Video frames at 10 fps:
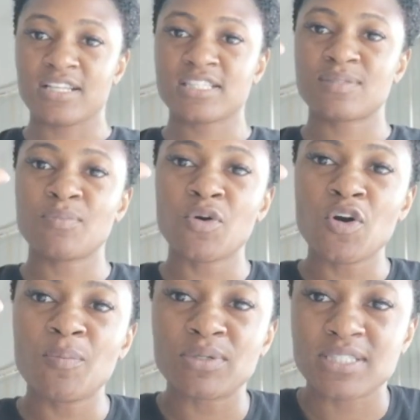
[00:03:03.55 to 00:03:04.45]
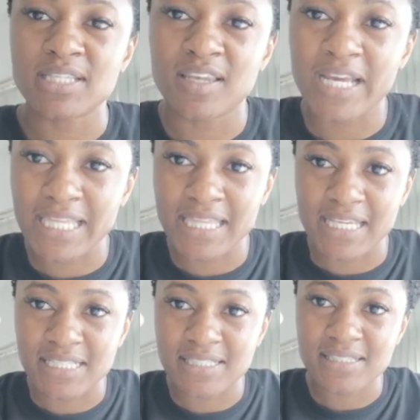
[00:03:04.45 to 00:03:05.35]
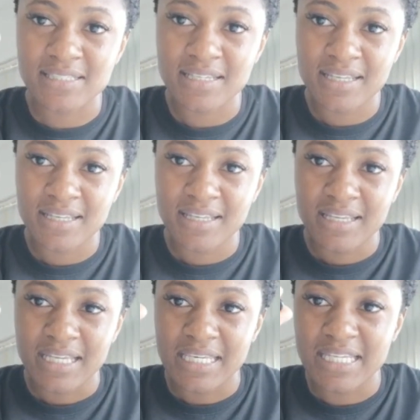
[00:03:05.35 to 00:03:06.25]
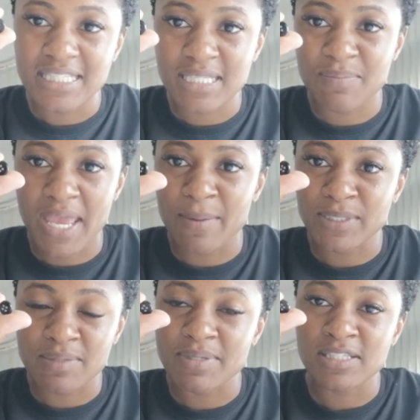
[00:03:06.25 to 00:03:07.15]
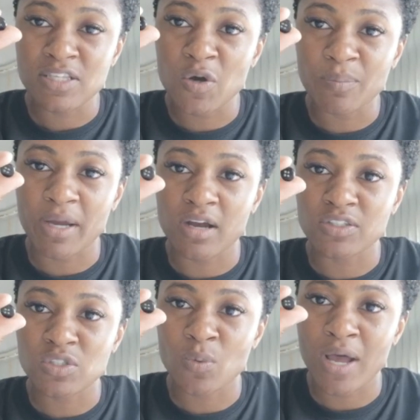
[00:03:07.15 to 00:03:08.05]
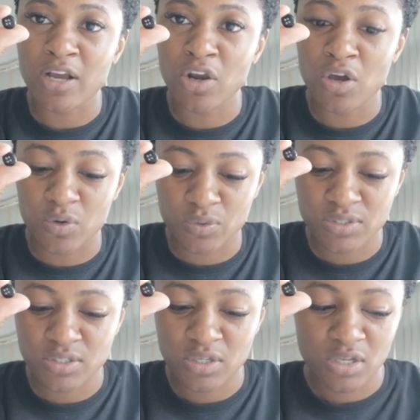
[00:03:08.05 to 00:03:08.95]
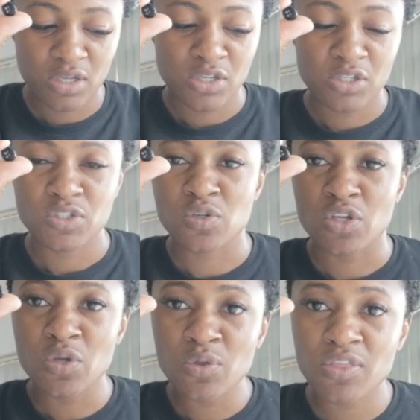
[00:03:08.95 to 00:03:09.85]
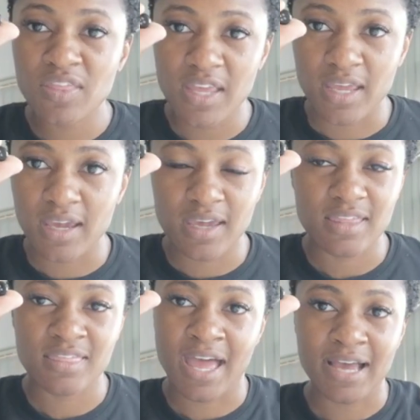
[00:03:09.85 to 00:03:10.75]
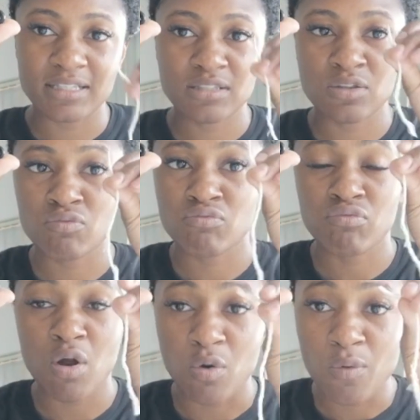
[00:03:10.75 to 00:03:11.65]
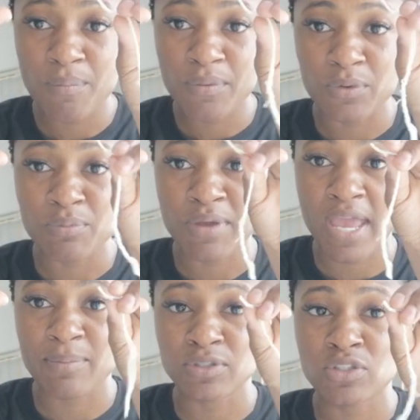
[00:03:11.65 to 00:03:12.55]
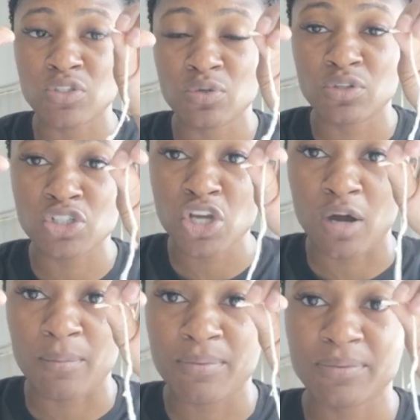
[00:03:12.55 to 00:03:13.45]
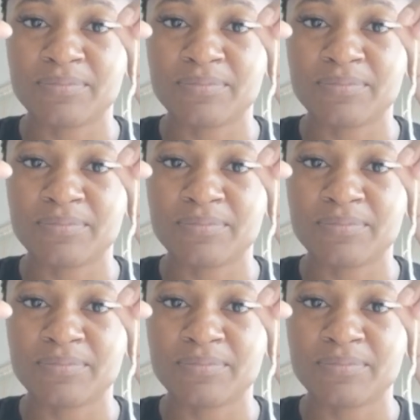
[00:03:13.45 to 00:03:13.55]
a small button like this needs to be able to be sewn back onto our clothes. Do you think that the rope would be able to do the job?